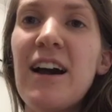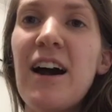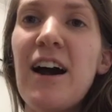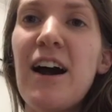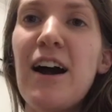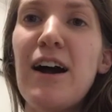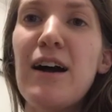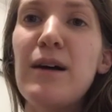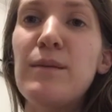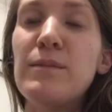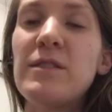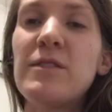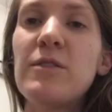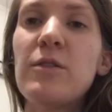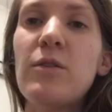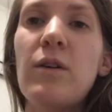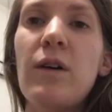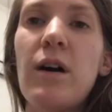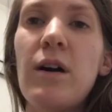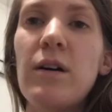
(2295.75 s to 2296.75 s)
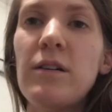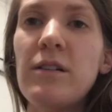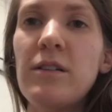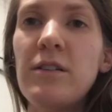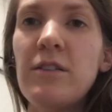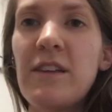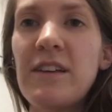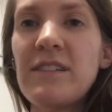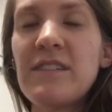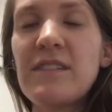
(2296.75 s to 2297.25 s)
Um, so, you
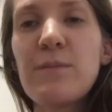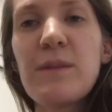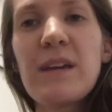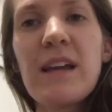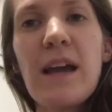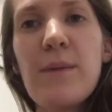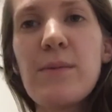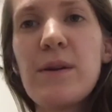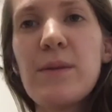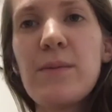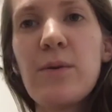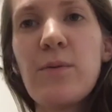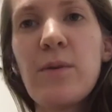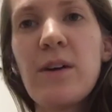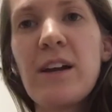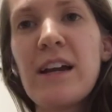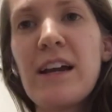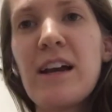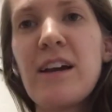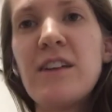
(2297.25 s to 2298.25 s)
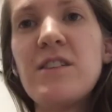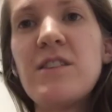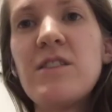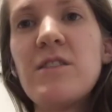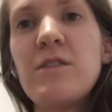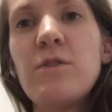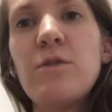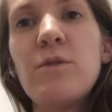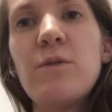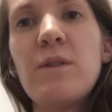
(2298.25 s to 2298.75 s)
know, that's something I'm going to be working on
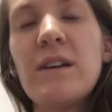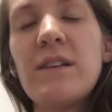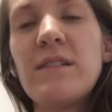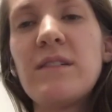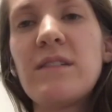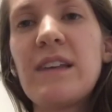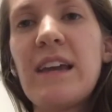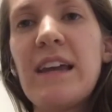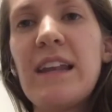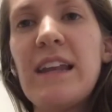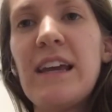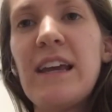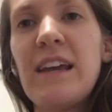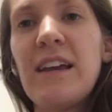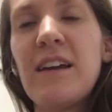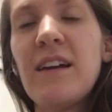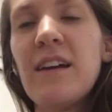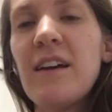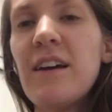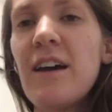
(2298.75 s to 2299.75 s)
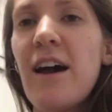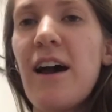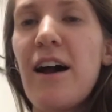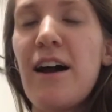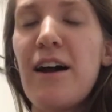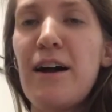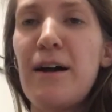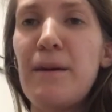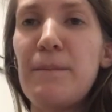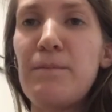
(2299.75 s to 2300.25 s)
too, is getting
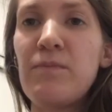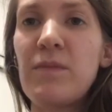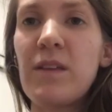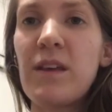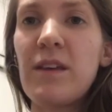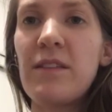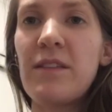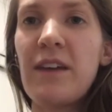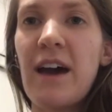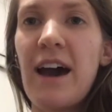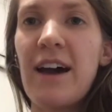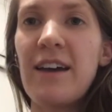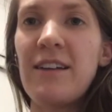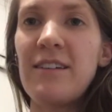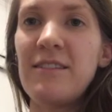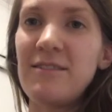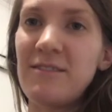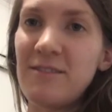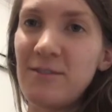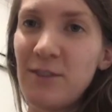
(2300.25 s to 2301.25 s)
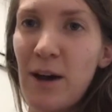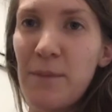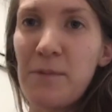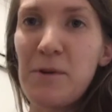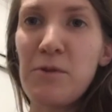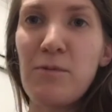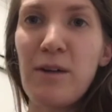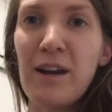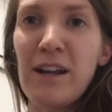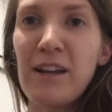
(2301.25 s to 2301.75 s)
um, that up
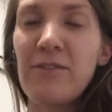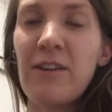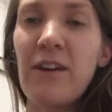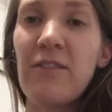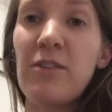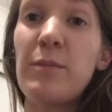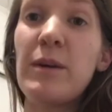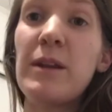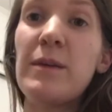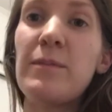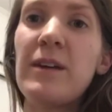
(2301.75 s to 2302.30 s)
and running for everybody.